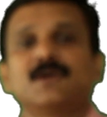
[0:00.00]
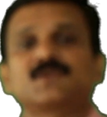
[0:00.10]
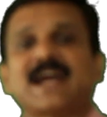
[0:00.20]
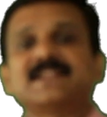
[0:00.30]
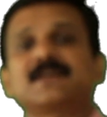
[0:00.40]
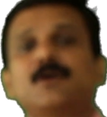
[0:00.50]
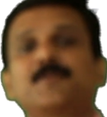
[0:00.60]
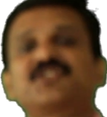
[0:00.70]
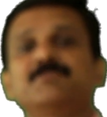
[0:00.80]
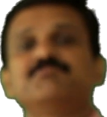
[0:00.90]
So answer
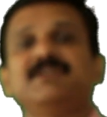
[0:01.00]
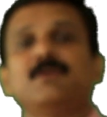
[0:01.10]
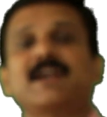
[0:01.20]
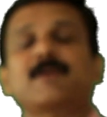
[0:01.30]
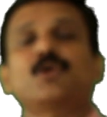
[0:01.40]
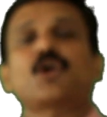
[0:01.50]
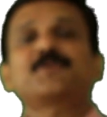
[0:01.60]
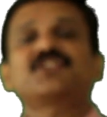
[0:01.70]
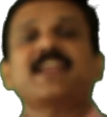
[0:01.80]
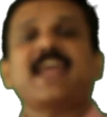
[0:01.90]
option B. What about
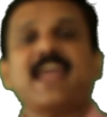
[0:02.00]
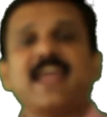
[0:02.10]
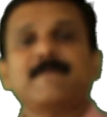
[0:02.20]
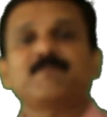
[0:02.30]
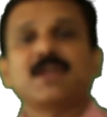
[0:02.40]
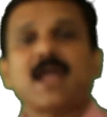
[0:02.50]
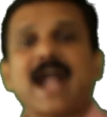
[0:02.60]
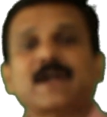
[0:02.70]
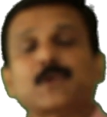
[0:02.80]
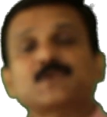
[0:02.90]
option A?
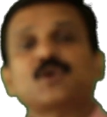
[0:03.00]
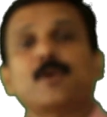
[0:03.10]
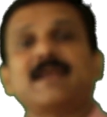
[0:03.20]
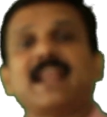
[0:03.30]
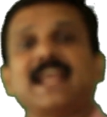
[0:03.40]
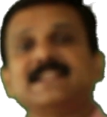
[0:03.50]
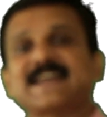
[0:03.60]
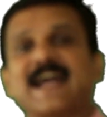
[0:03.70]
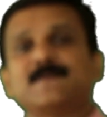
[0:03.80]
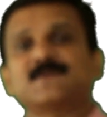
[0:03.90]
Acrosomal
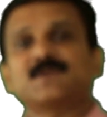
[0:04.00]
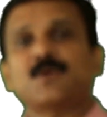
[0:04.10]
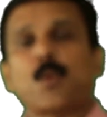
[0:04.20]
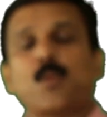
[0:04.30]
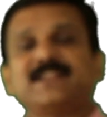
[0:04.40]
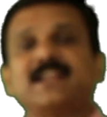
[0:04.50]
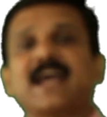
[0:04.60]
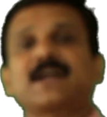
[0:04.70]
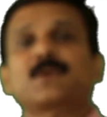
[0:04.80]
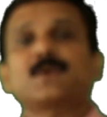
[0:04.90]
enzymes within
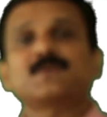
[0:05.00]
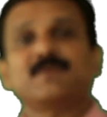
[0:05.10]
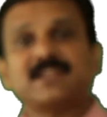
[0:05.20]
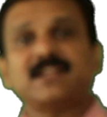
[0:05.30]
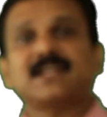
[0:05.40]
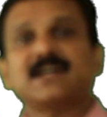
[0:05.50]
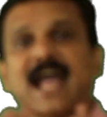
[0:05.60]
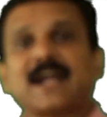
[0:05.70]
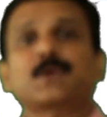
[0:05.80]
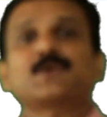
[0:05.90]
the
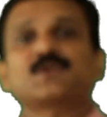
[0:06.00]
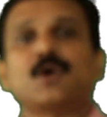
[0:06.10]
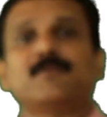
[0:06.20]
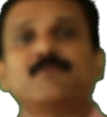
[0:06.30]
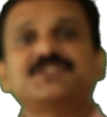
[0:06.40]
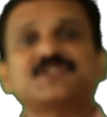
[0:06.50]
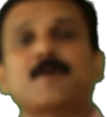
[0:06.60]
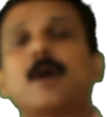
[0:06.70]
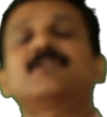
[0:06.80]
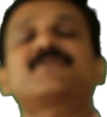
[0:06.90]
acrosome, which is
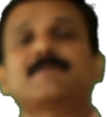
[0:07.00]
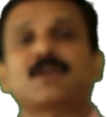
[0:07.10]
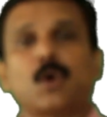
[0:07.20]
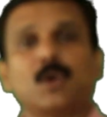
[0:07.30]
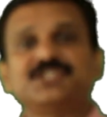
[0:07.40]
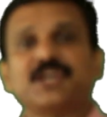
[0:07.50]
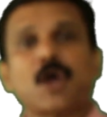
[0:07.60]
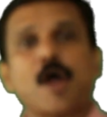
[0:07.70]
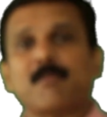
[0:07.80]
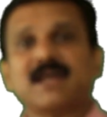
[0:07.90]
formed from the Golgi
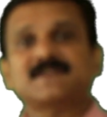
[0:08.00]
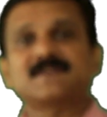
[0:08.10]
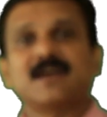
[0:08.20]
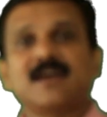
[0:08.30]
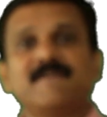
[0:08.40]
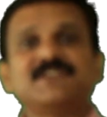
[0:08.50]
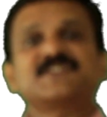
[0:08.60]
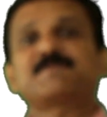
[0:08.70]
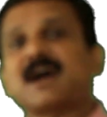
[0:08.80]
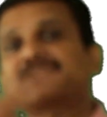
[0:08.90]
complex, which
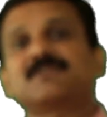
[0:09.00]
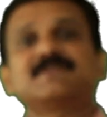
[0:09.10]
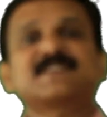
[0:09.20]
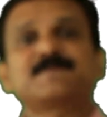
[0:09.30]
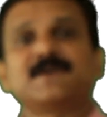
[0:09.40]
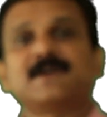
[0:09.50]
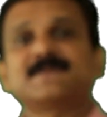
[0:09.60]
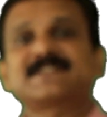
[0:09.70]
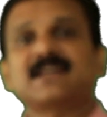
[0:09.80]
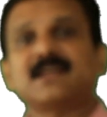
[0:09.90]
is part of the
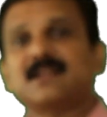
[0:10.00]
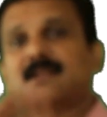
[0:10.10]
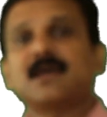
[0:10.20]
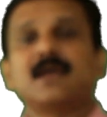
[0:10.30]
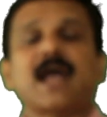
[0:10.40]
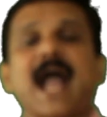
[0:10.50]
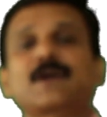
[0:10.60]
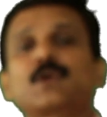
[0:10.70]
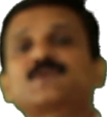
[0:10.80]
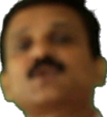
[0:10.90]
sperm cell.
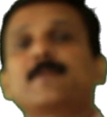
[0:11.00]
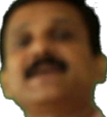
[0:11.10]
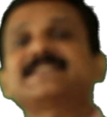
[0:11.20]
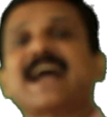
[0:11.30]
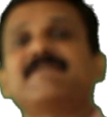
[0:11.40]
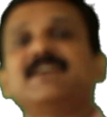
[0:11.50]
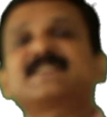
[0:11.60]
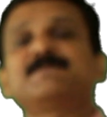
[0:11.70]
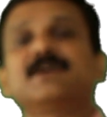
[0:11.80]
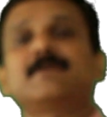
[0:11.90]
Acrosome is having
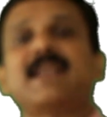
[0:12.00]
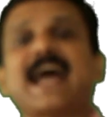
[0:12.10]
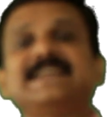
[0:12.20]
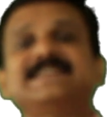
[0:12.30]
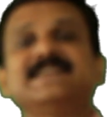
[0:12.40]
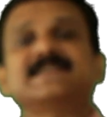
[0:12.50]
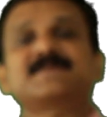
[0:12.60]
sperm lysins.